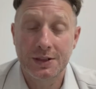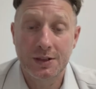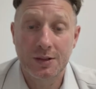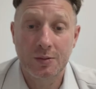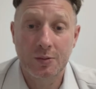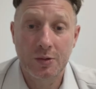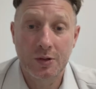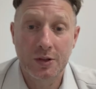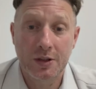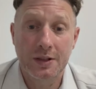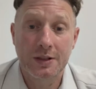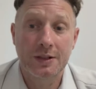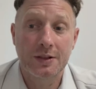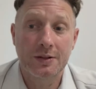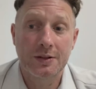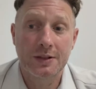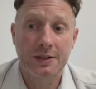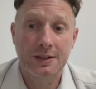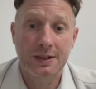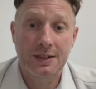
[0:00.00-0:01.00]
work done on
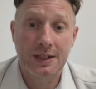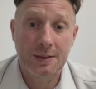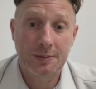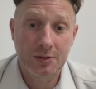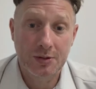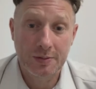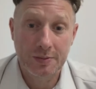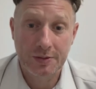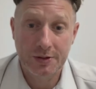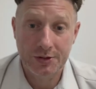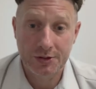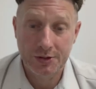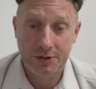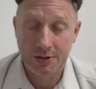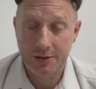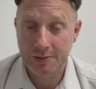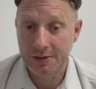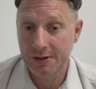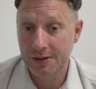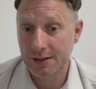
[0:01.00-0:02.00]
his laptop. He showed
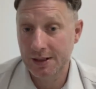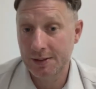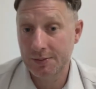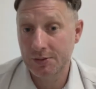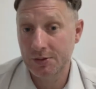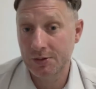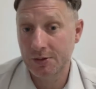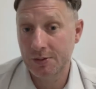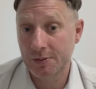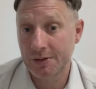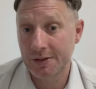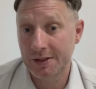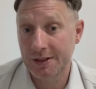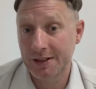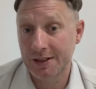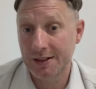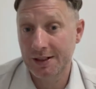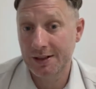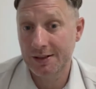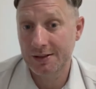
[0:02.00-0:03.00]
me the laptop and the
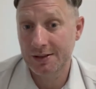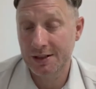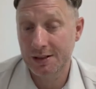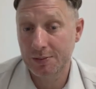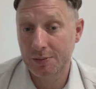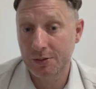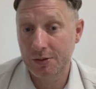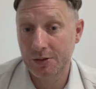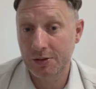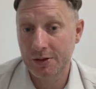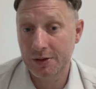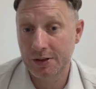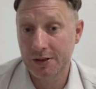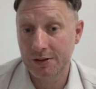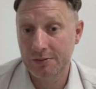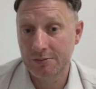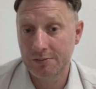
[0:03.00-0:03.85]
car's exploding,